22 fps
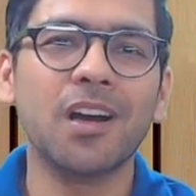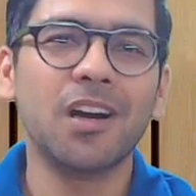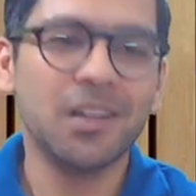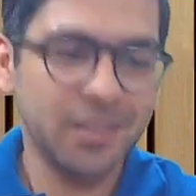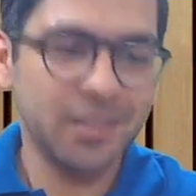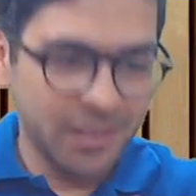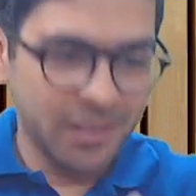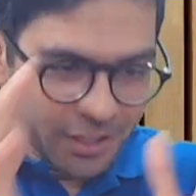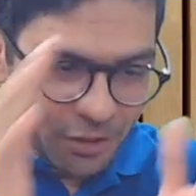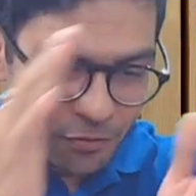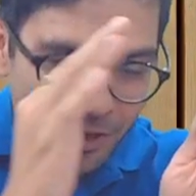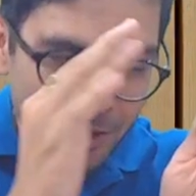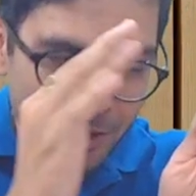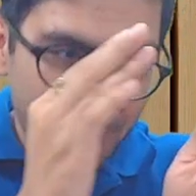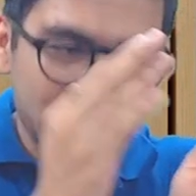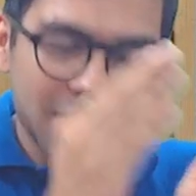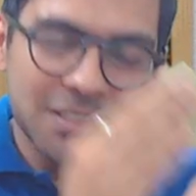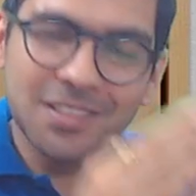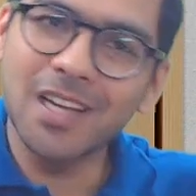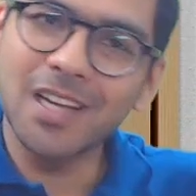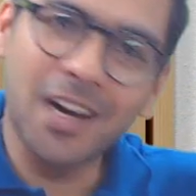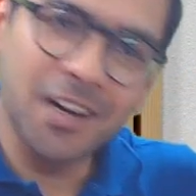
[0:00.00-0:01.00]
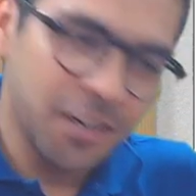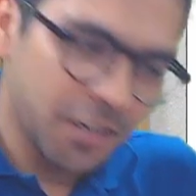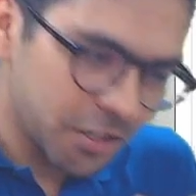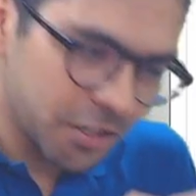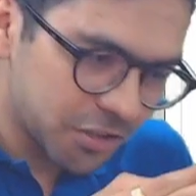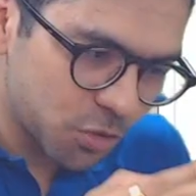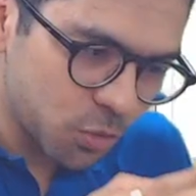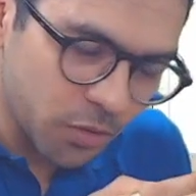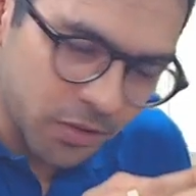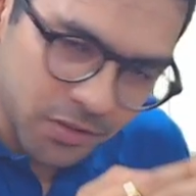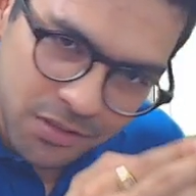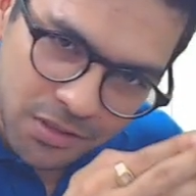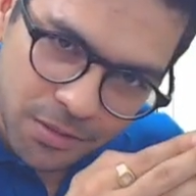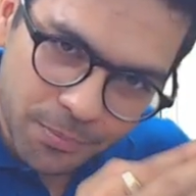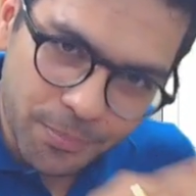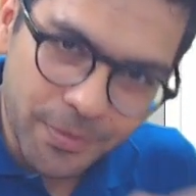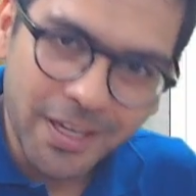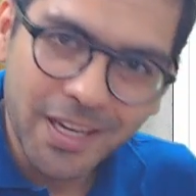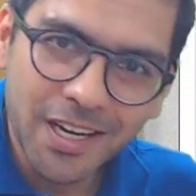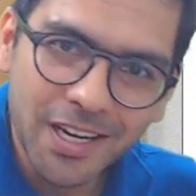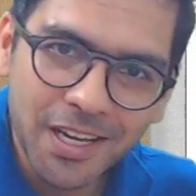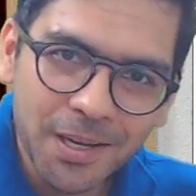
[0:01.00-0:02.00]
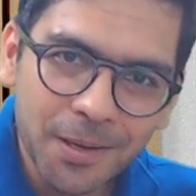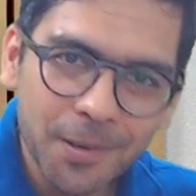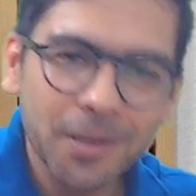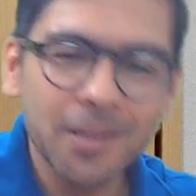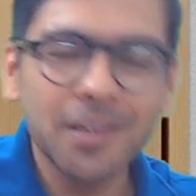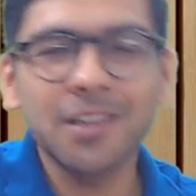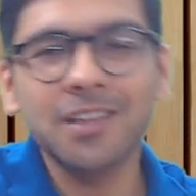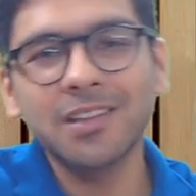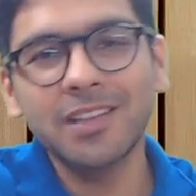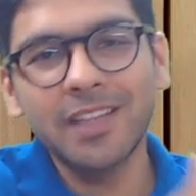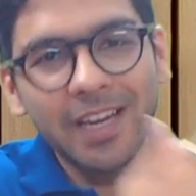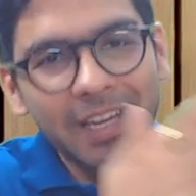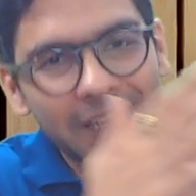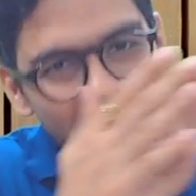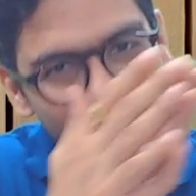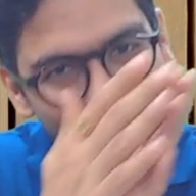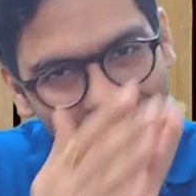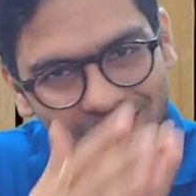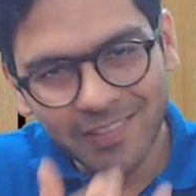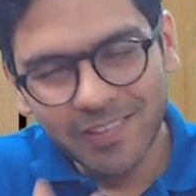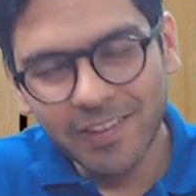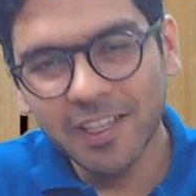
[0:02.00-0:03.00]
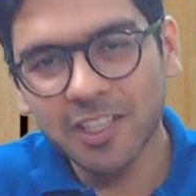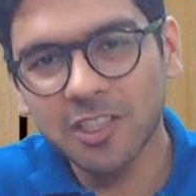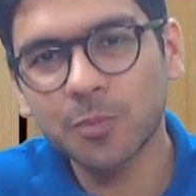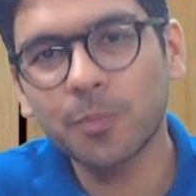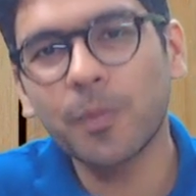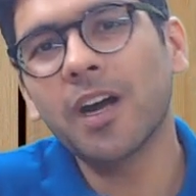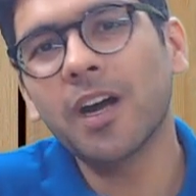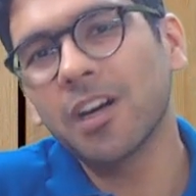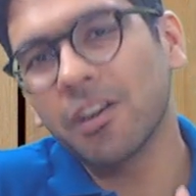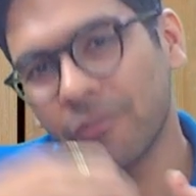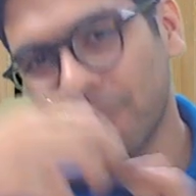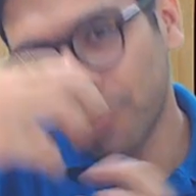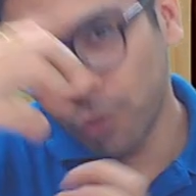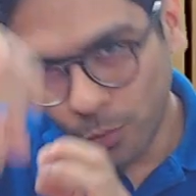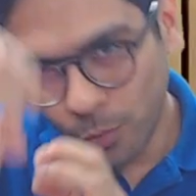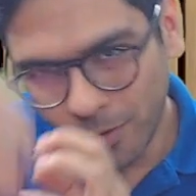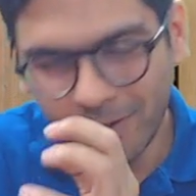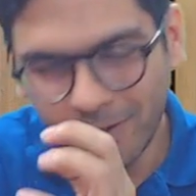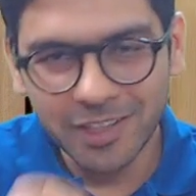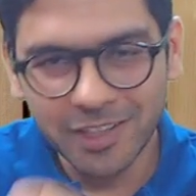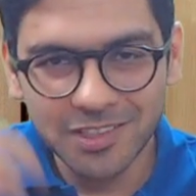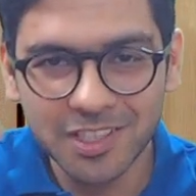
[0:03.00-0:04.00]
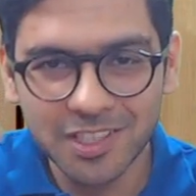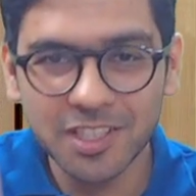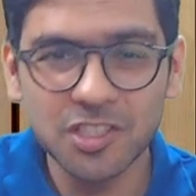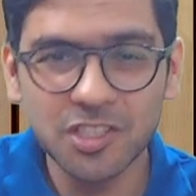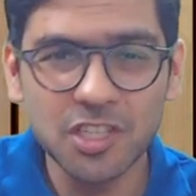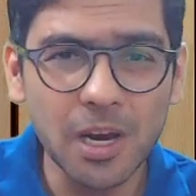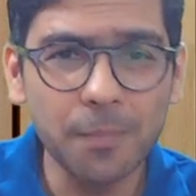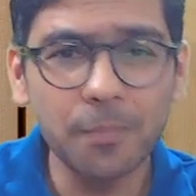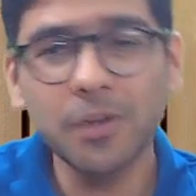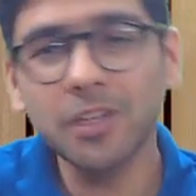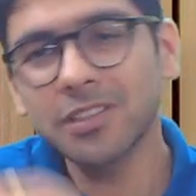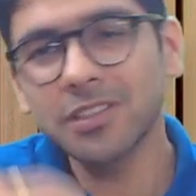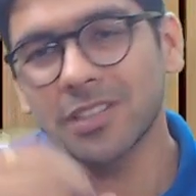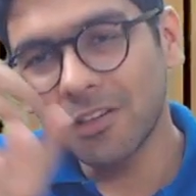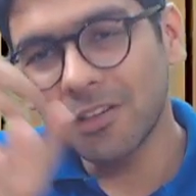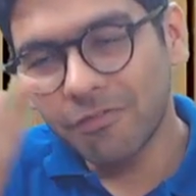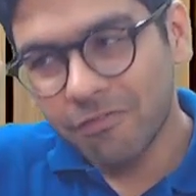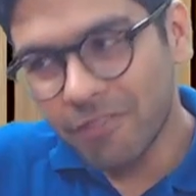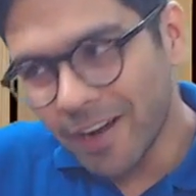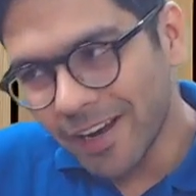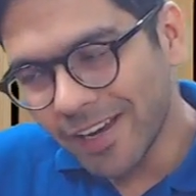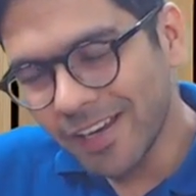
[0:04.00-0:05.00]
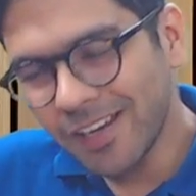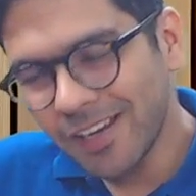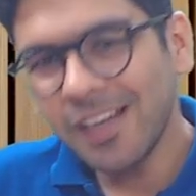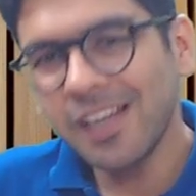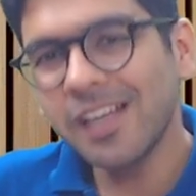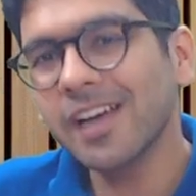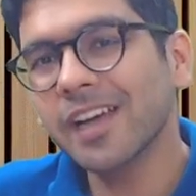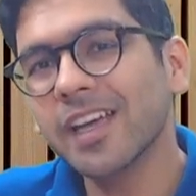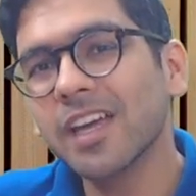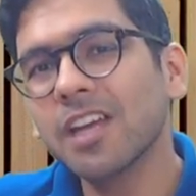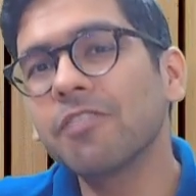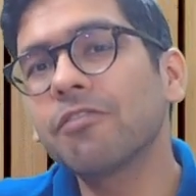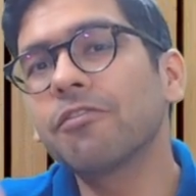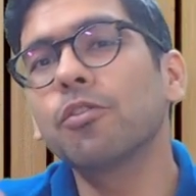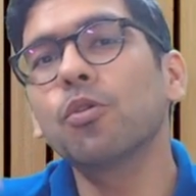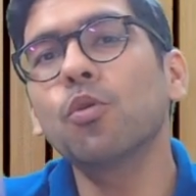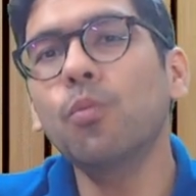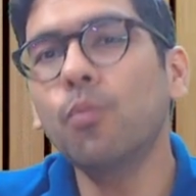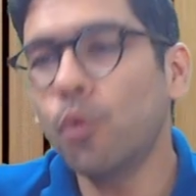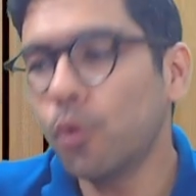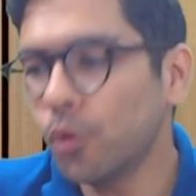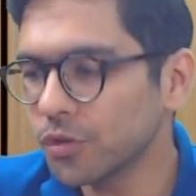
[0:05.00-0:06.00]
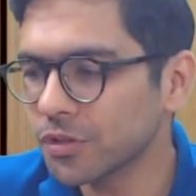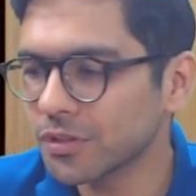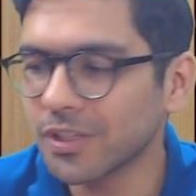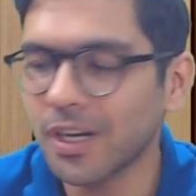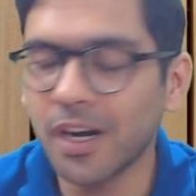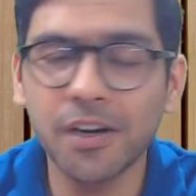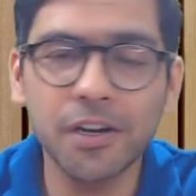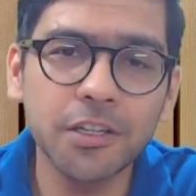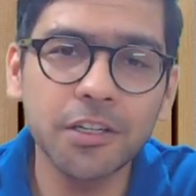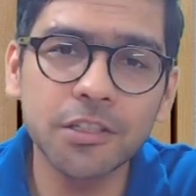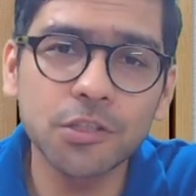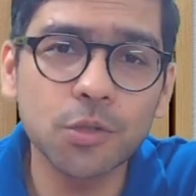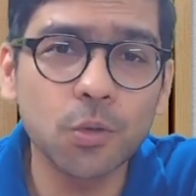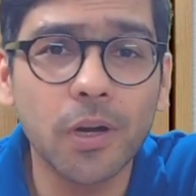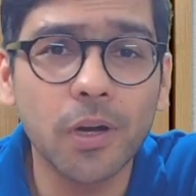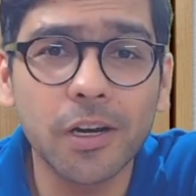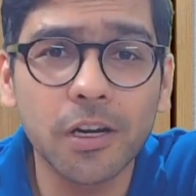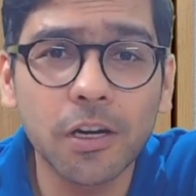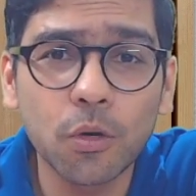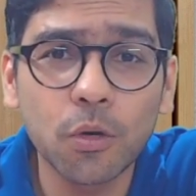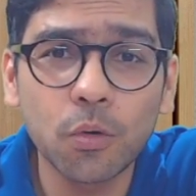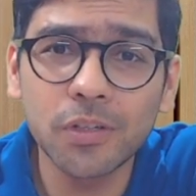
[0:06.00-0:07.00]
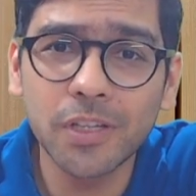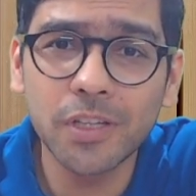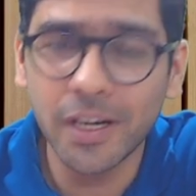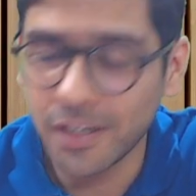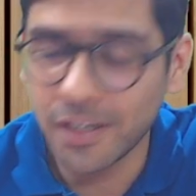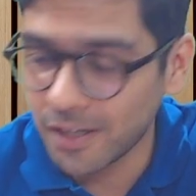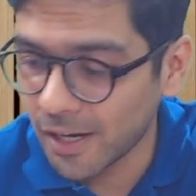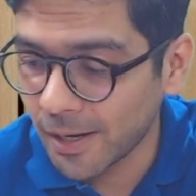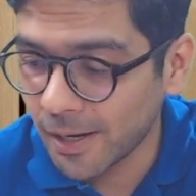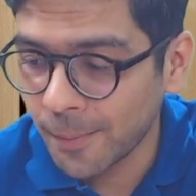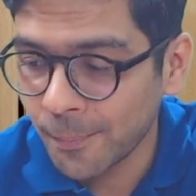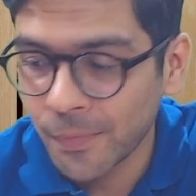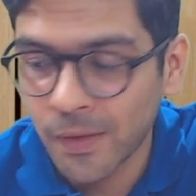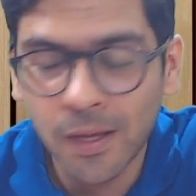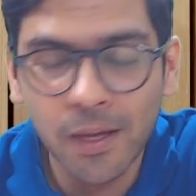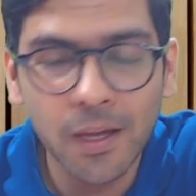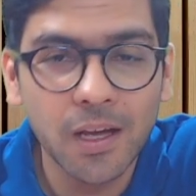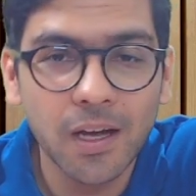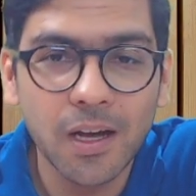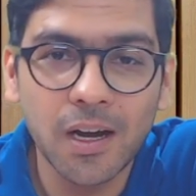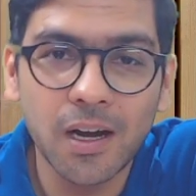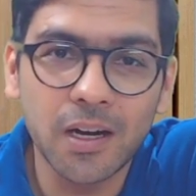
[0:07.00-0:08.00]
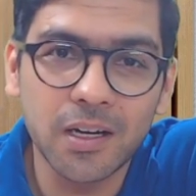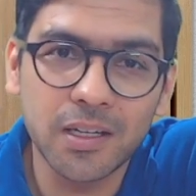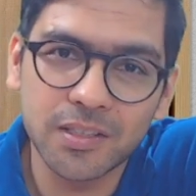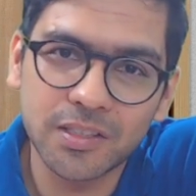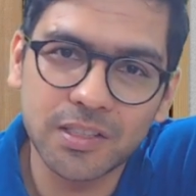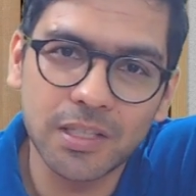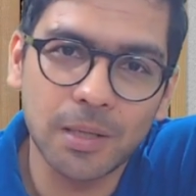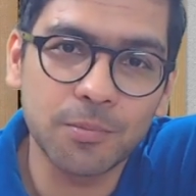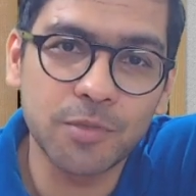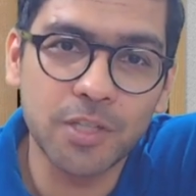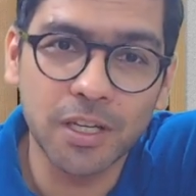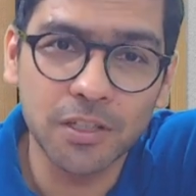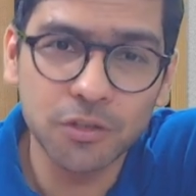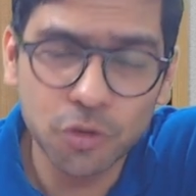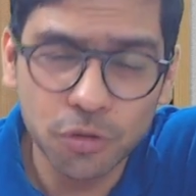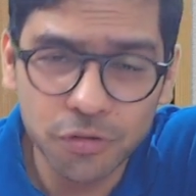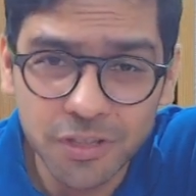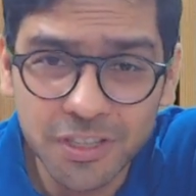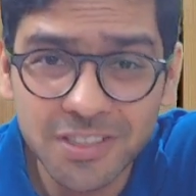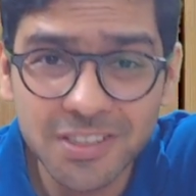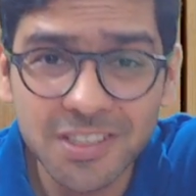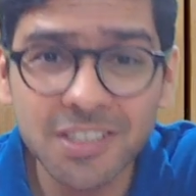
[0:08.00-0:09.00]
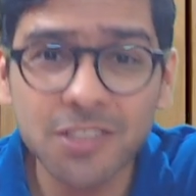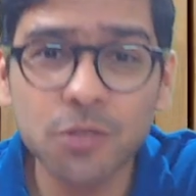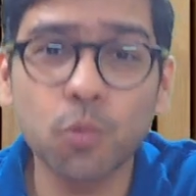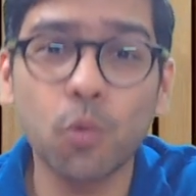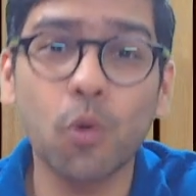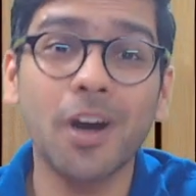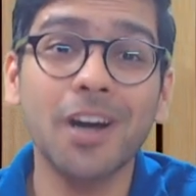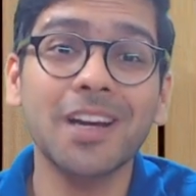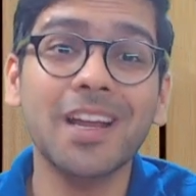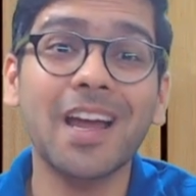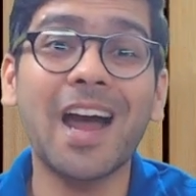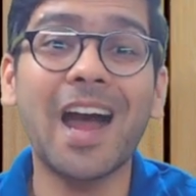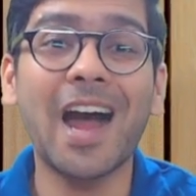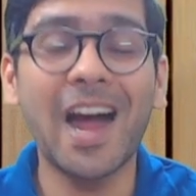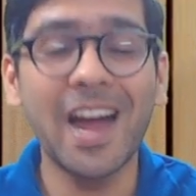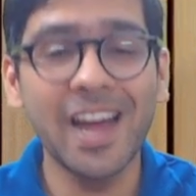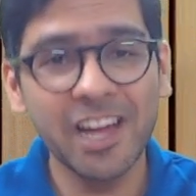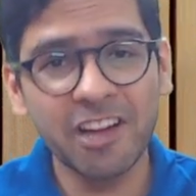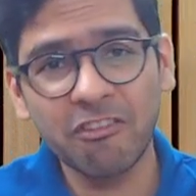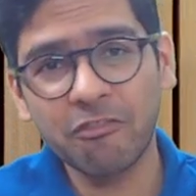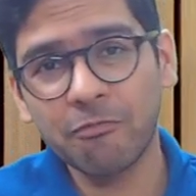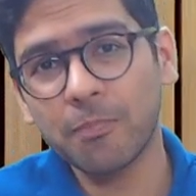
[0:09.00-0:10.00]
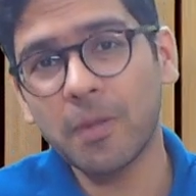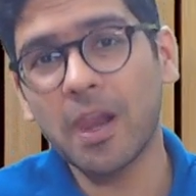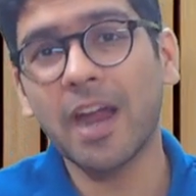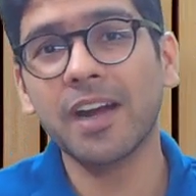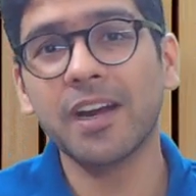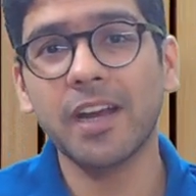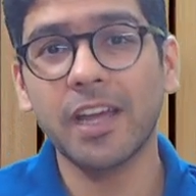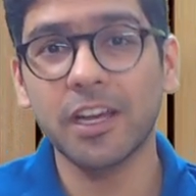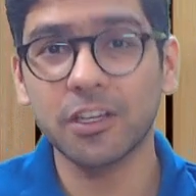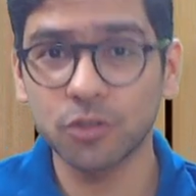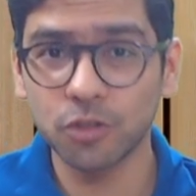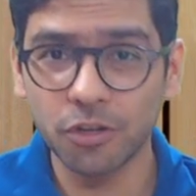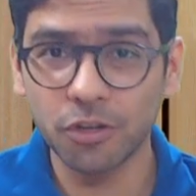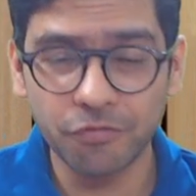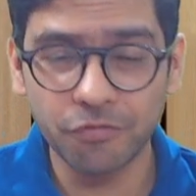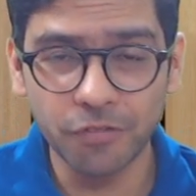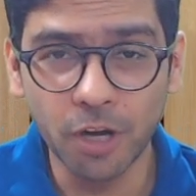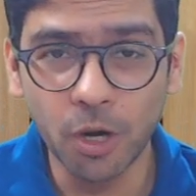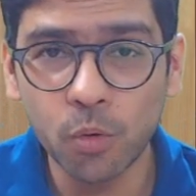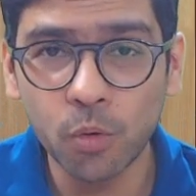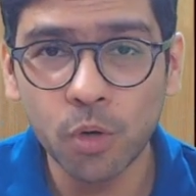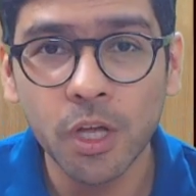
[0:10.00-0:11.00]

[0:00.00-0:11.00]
it will be standards towards the beginning, then ethics part, few interesting chapters, and finally again few more standards to conclude the entire subject. So this is what I have planned as of now